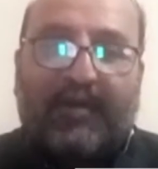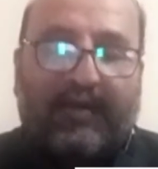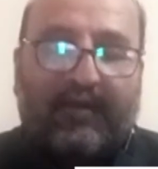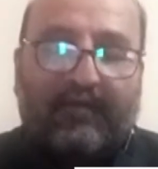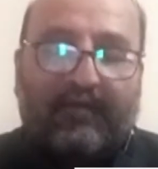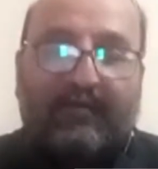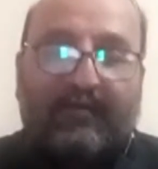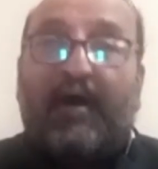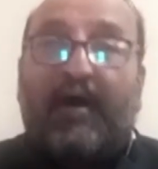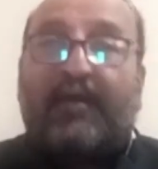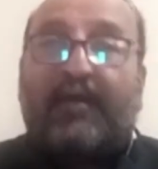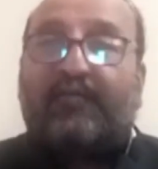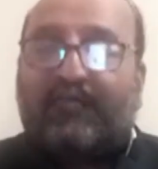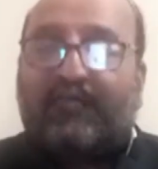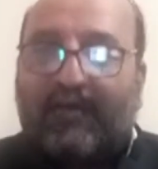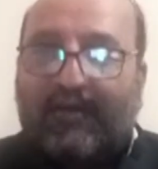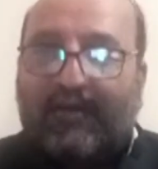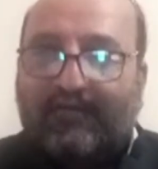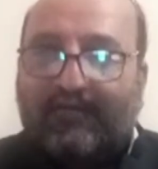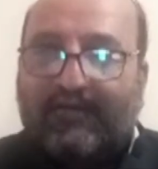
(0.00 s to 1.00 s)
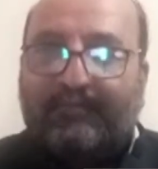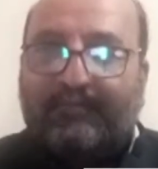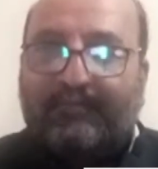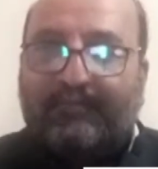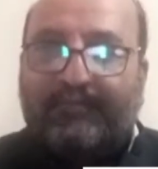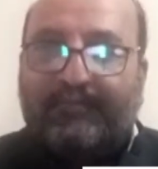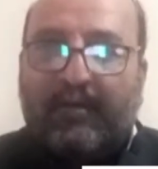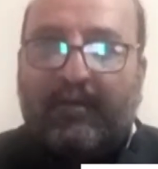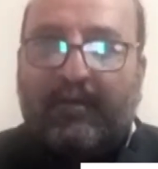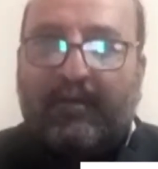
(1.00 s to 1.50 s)
Second one,
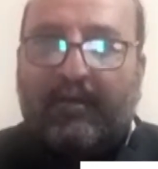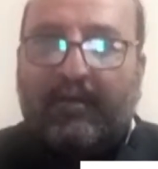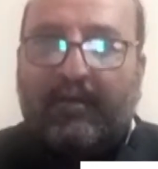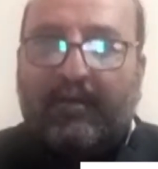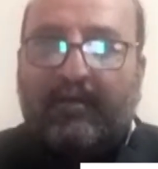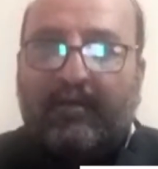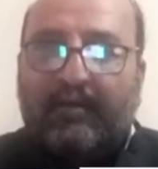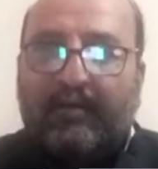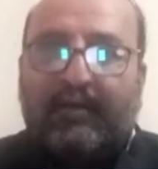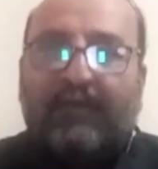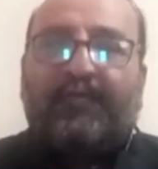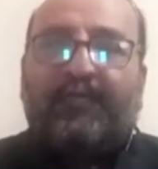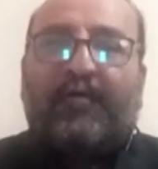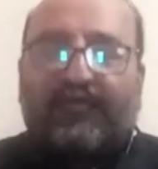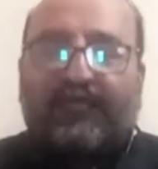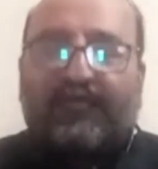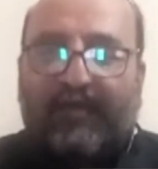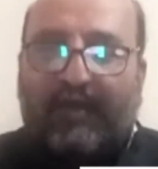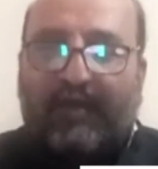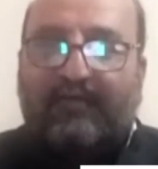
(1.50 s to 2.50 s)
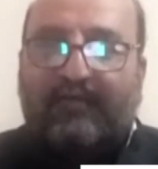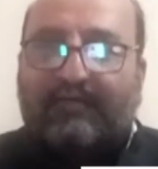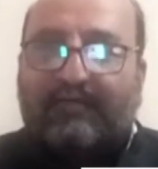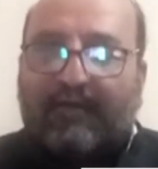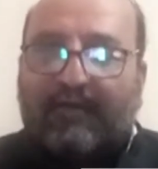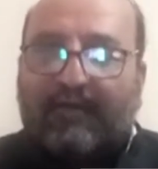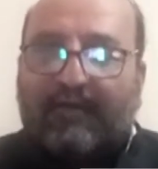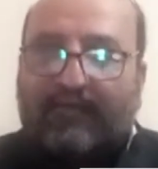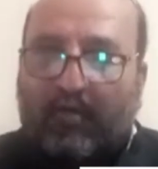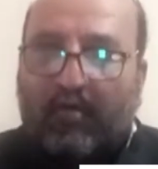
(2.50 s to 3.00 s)
today's
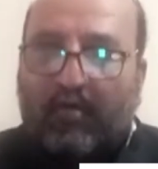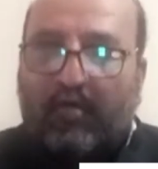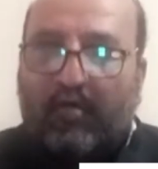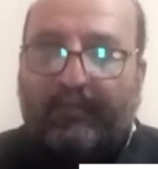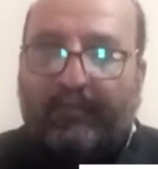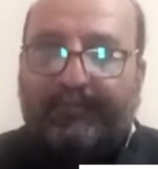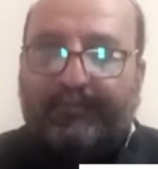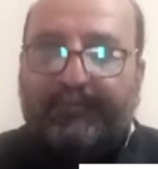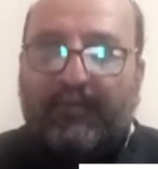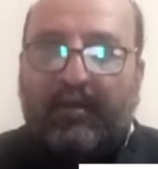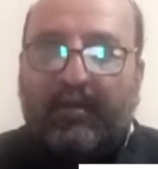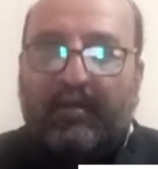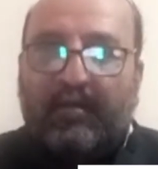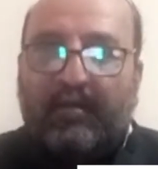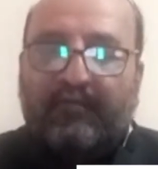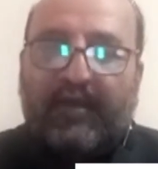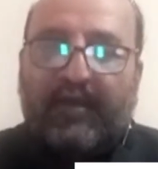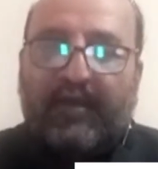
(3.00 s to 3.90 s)
society is a technology